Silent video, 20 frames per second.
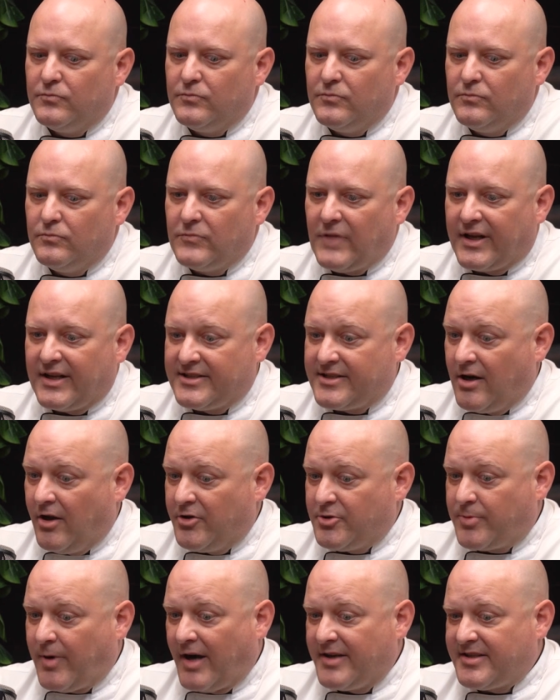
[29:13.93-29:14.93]
like I said, all
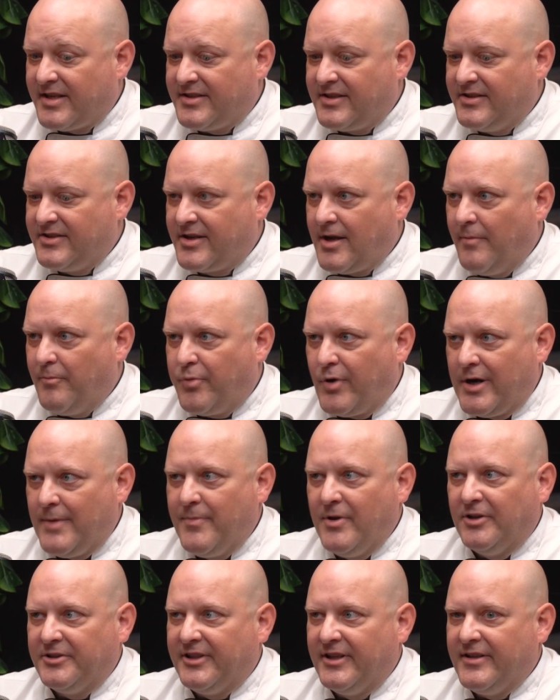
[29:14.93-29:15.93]
those processes come
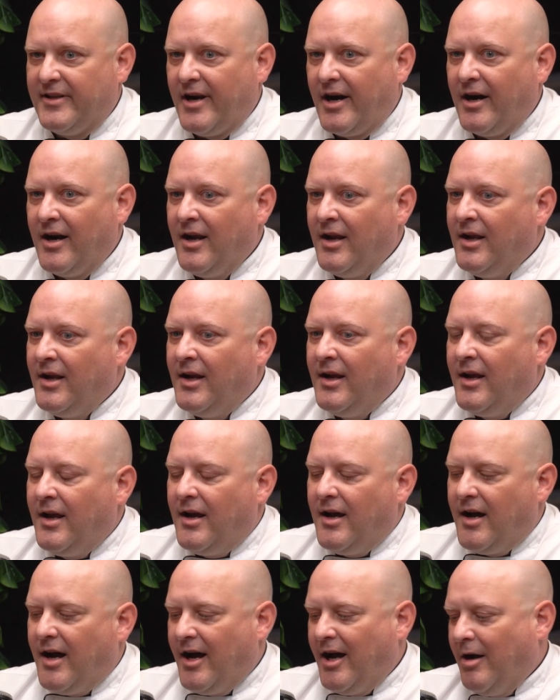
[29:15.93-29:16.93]
pre-built in there.
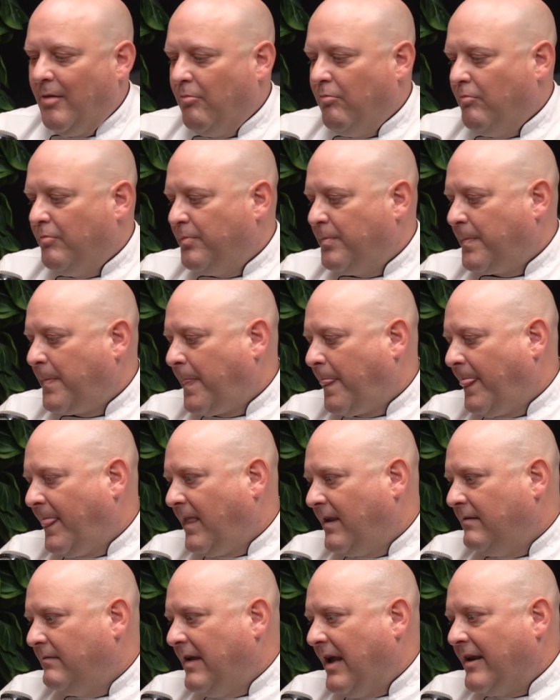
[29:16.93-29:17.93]
And
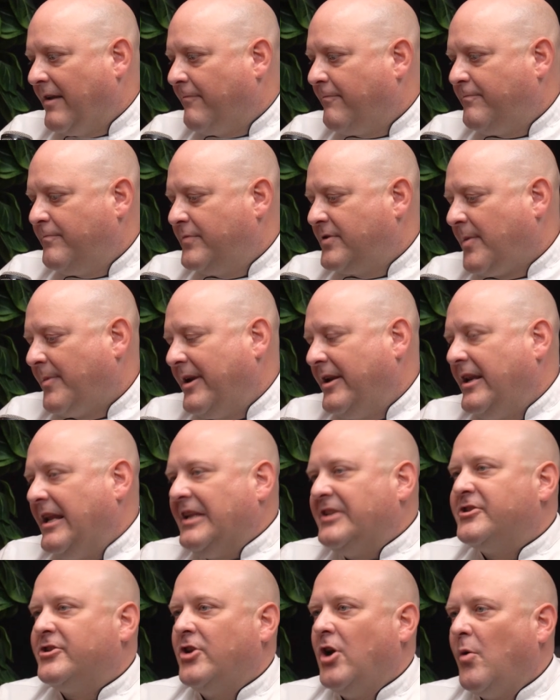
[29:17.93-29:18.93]
if somebody
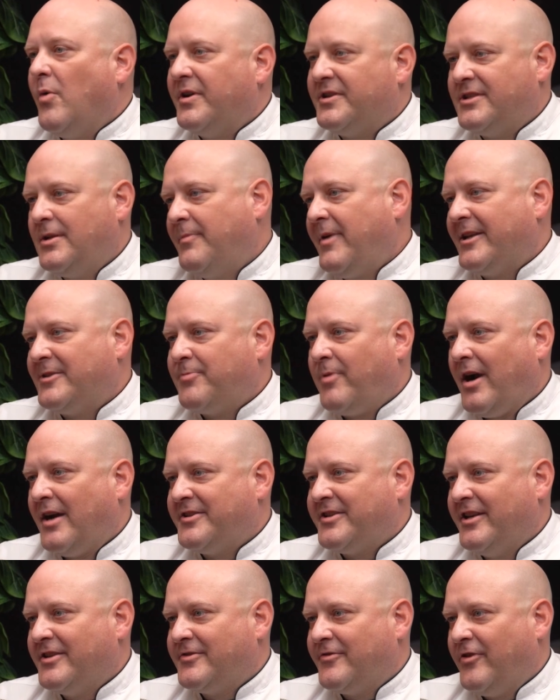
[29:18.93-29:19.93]
needs to know what's the best
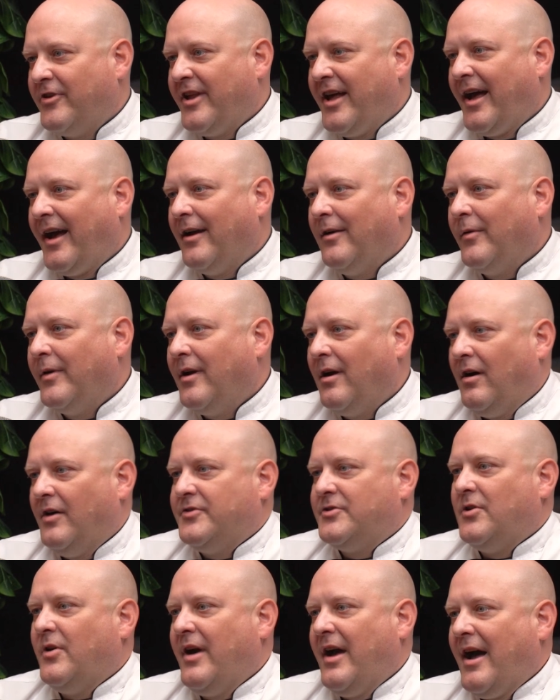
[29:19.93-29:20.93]
process for that, we
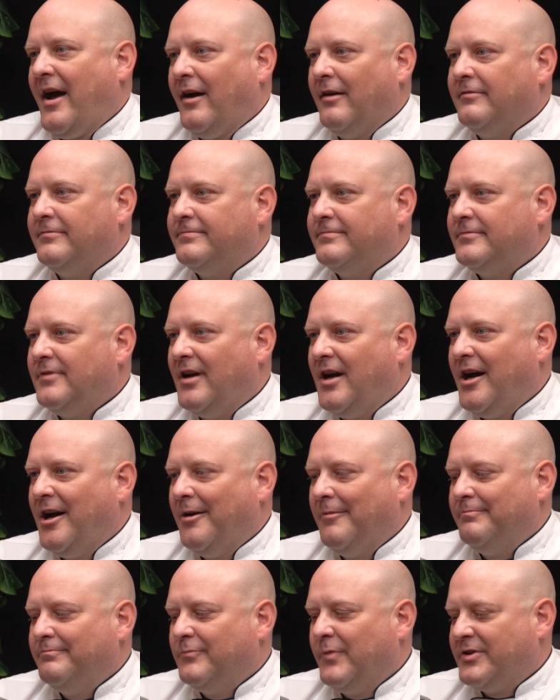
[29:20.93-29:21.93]
also have,
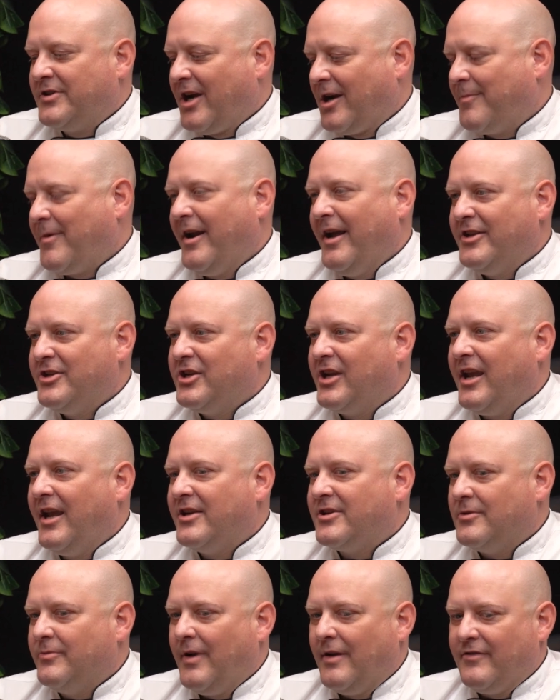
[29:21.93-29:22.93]
we talk about
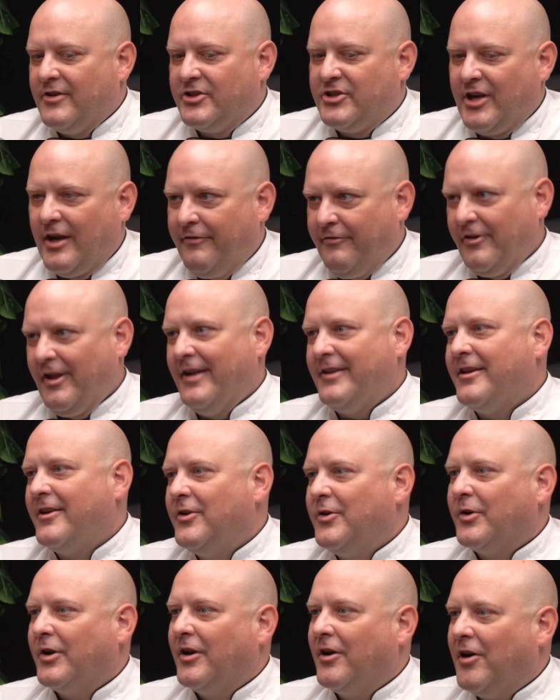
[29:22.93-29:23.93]
education. We have a chef line that
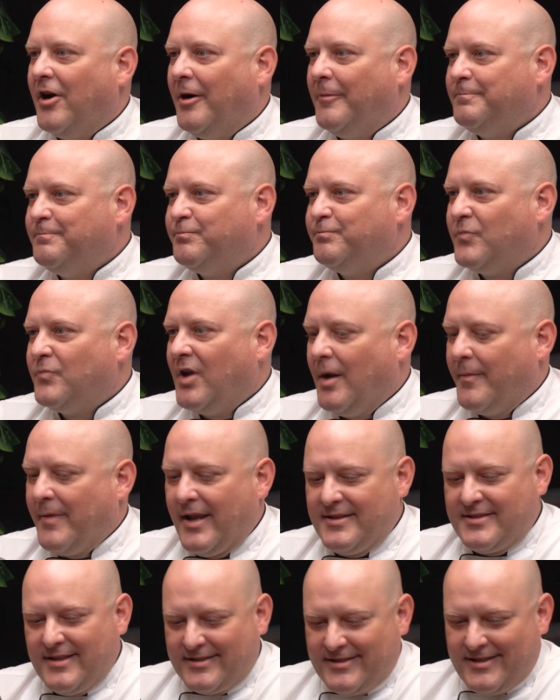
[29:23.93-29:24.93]
you can call,
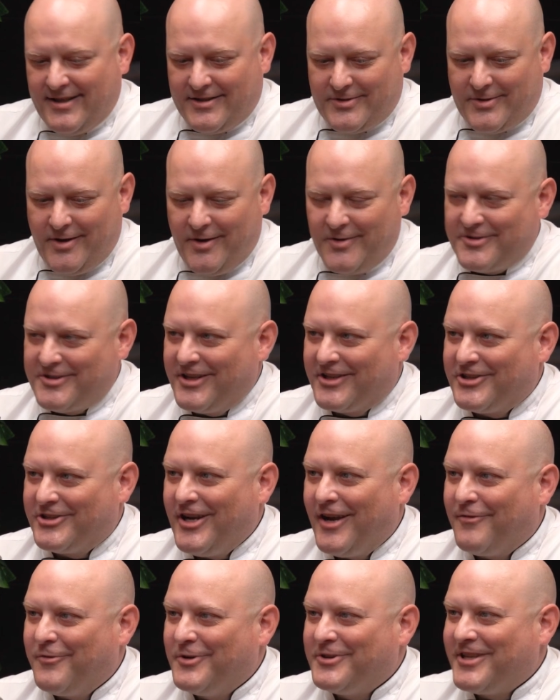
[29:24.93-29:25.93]

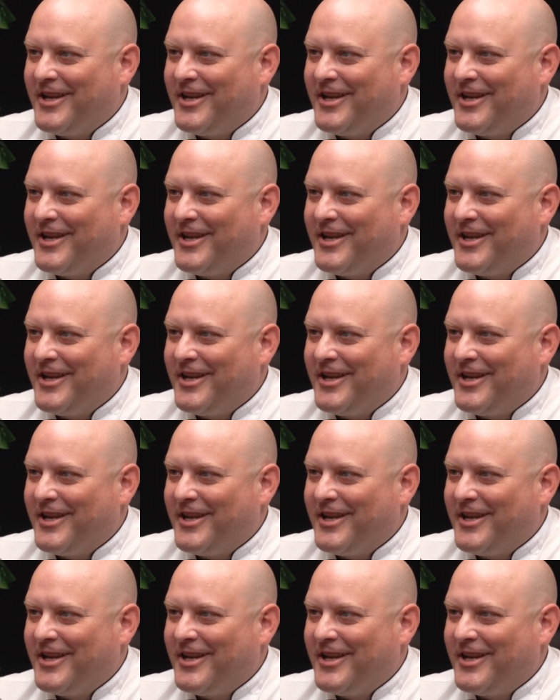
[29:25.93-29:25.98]
866-306-CHEF. We say it